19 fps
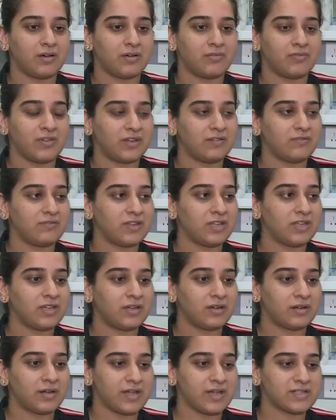when
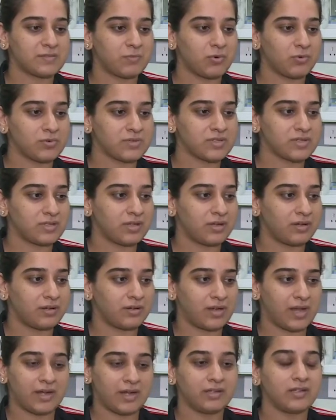we expose
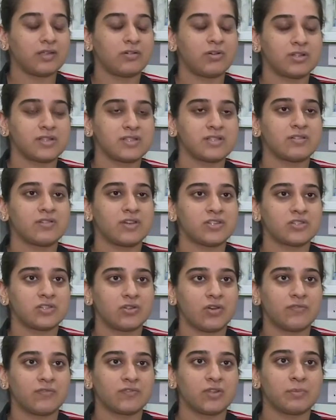and the
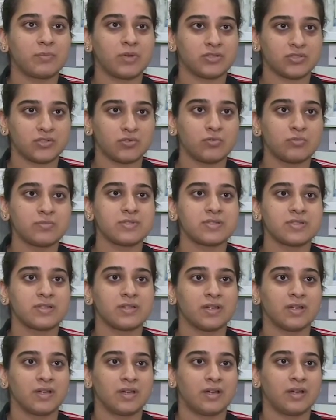concentration of the mushrooms,
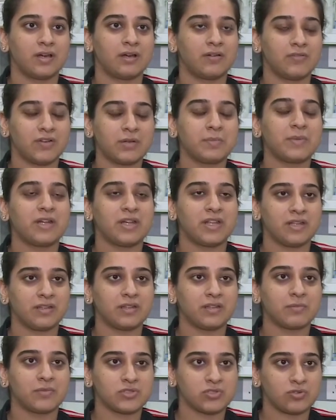vitamin D
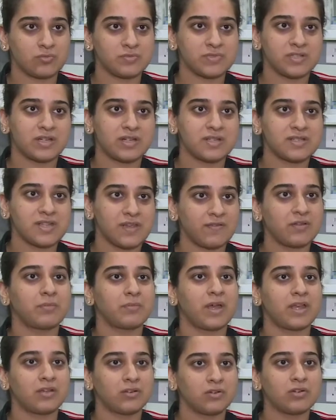in the mushrooms, it is
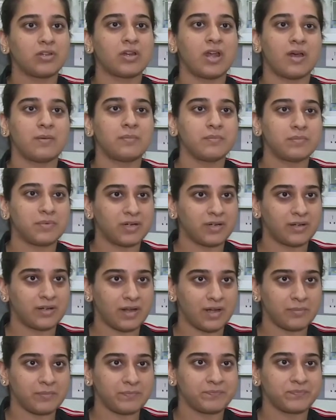7 microgram per
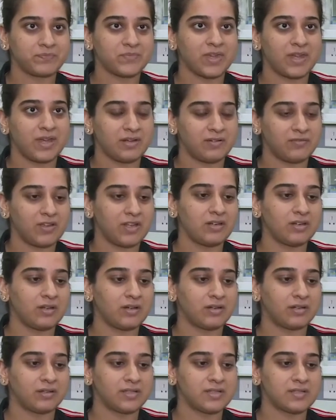gram. And when
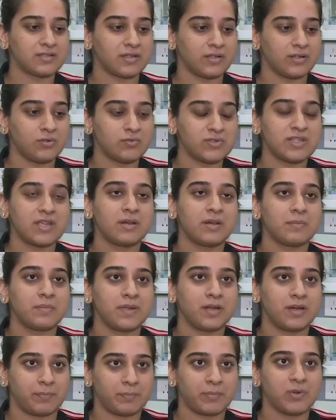this
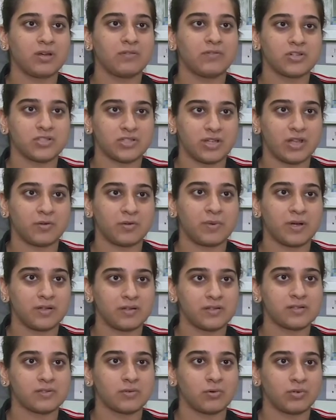UCNP upconversion
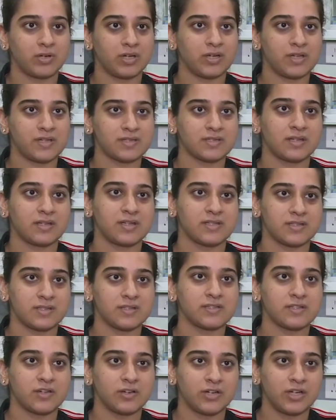nanoparticles coated disc is
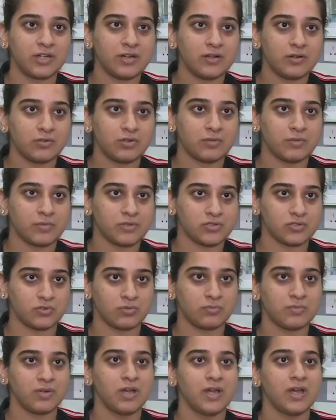inserted into the
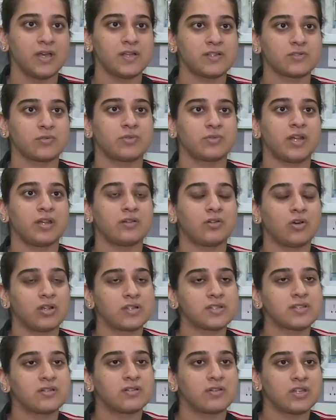mushroom, so that
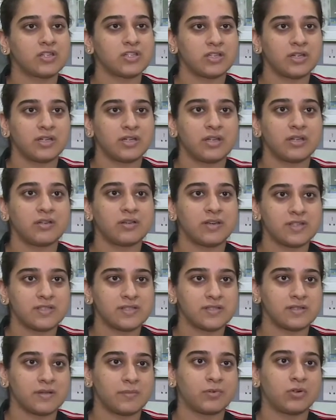concentration it
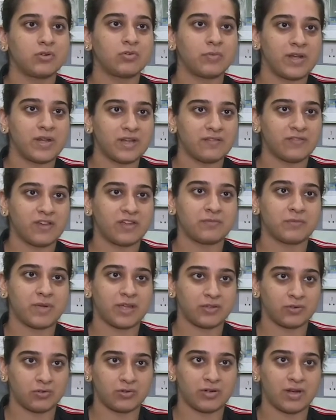increases up to 25
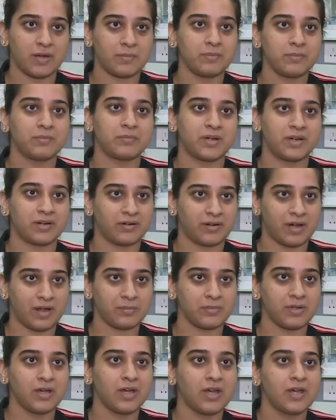microgram per
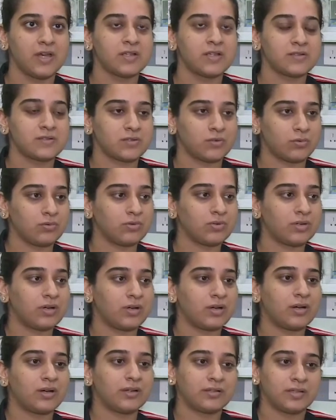gram.
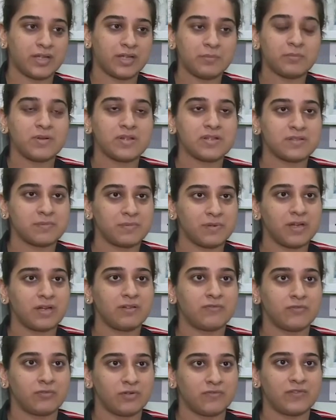So in principle
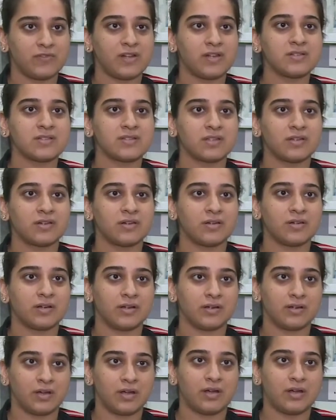it fulfills
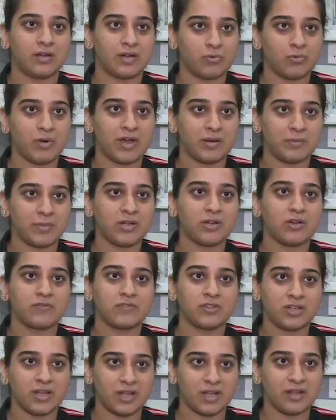the requirement
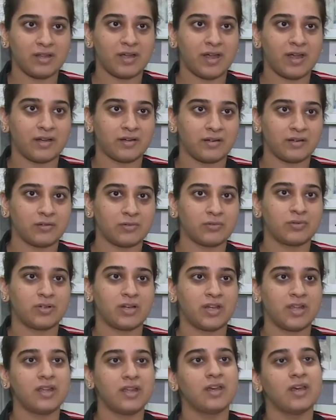of the day, and
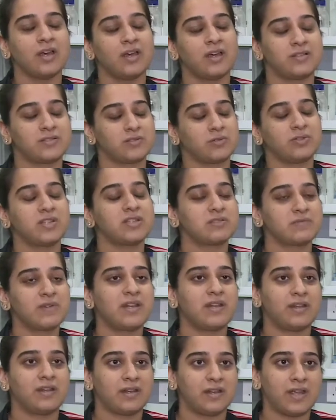only so this
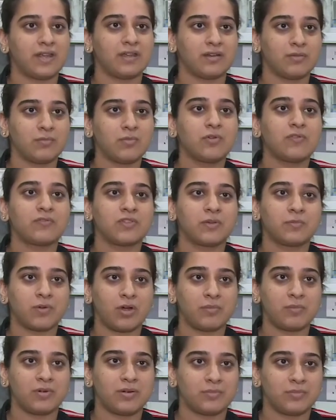will like remove the
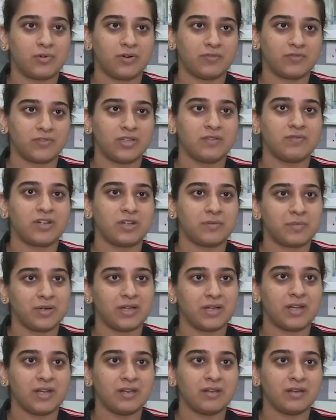problem of the
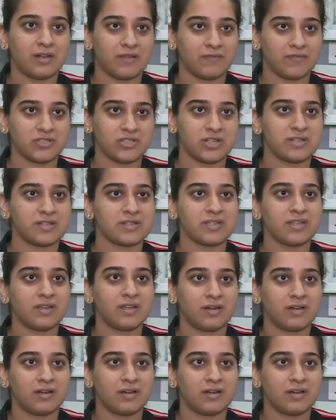vitamin D deficiency